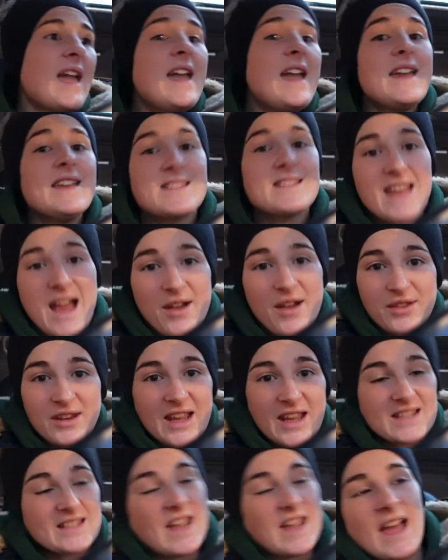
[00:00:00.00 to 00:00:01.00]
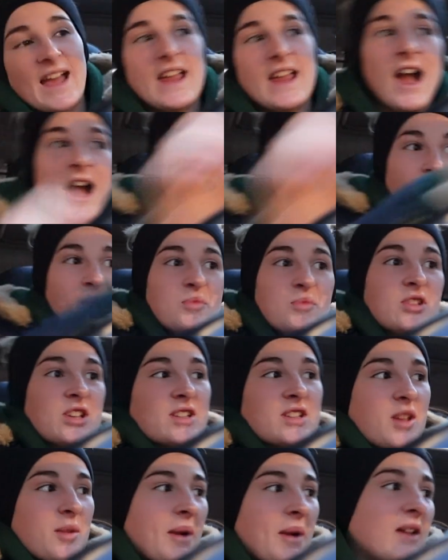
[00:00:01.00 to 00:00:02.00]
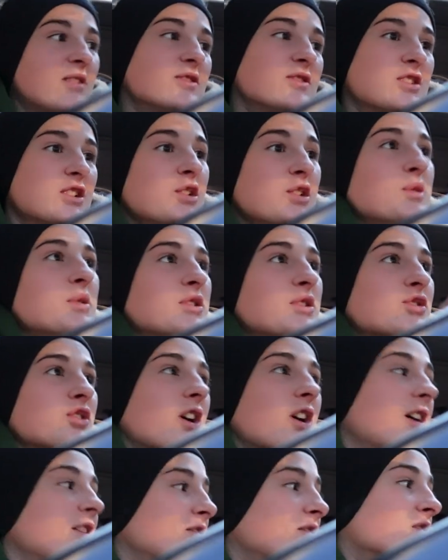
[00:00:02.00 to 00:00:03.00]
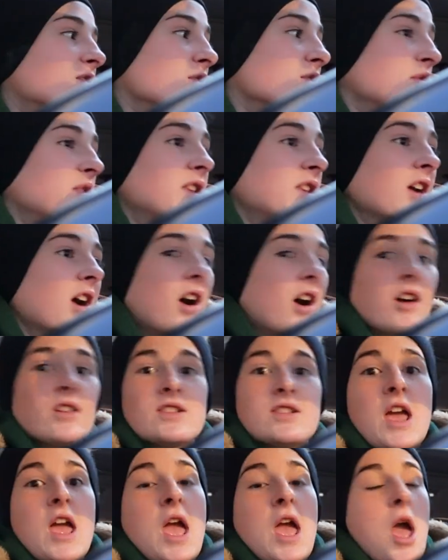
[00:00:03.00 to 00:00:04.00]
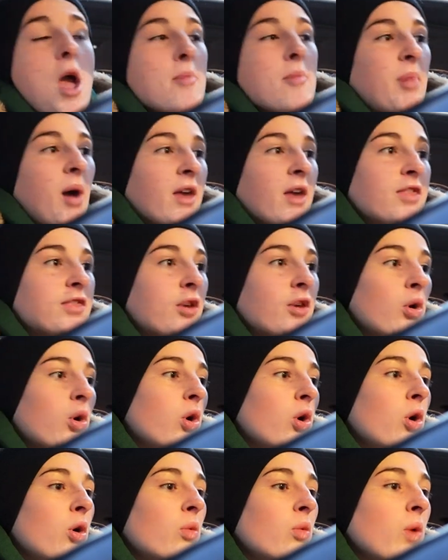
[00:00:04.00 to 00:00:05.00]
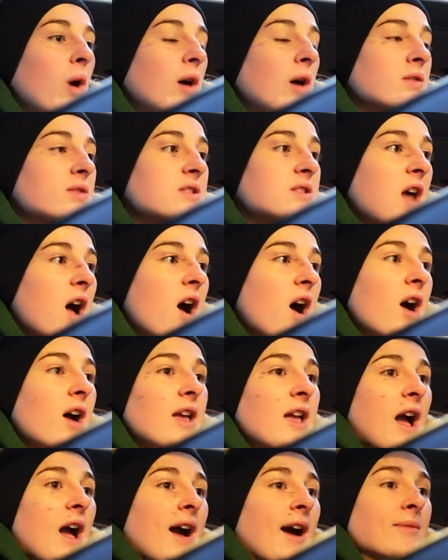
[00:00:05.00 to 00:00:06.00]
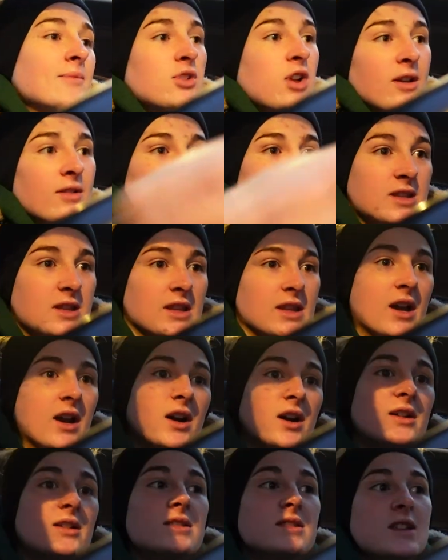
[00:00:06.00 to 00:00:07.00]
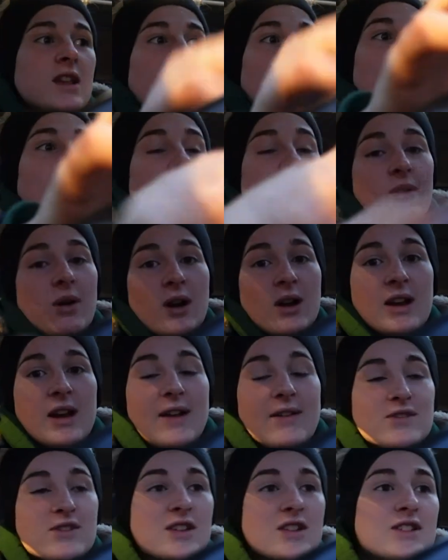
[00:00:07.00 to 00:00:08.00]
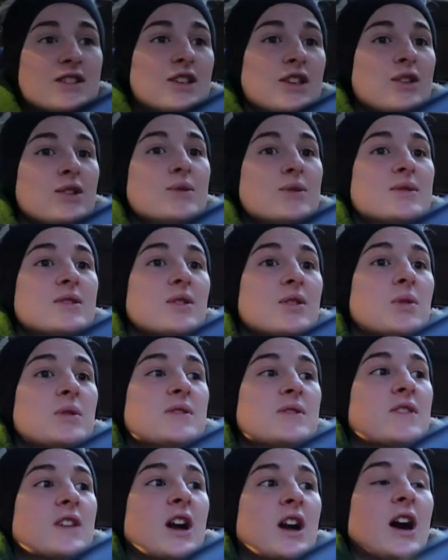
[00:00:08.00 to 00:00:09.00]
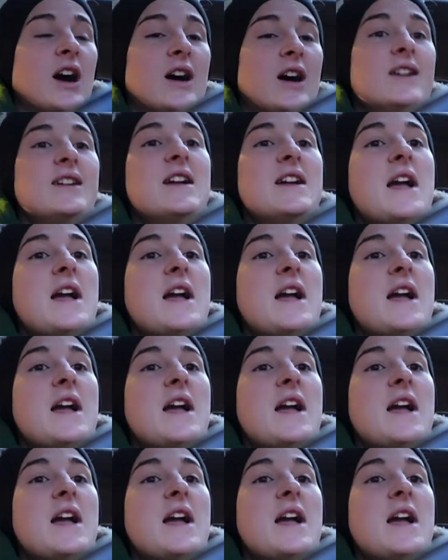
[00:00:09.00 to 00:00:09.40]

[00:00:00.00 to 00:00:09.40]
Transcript: It is now the next day. I am just about to drive to the yard, but I thought whilst I am driving to the yard, you are going to have to excuse the noise of the car.